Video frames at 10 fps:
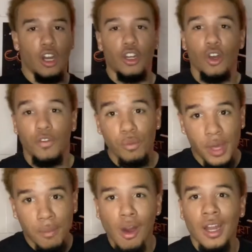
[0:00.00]
You know, if you
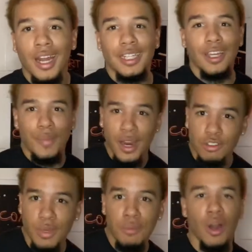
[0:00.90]
big balling like that, your parents
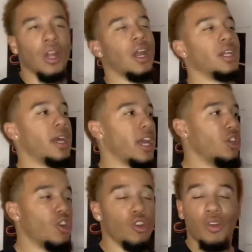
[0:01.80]
big balling like that,
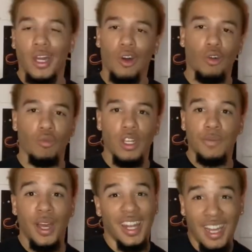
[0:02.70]
you know, and you got an old rust
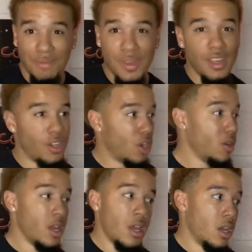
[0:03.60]
bucket like me, you know,
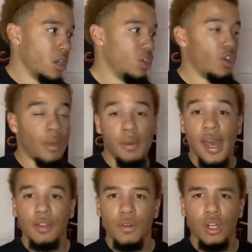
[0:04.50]
maybe
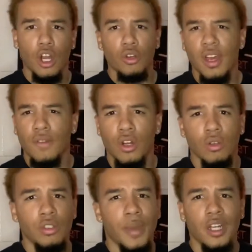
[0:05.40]
ask for a car. You never know.
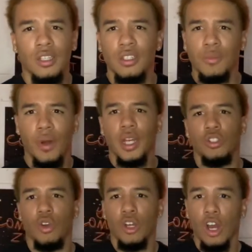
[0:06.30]
Your parents could surprise
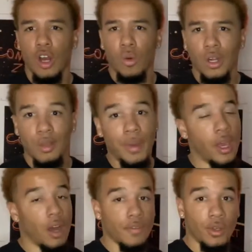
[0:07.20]
you, or your hard work could pay
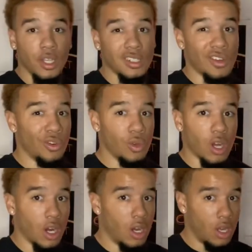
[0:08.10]
off and you can get yourself a new car.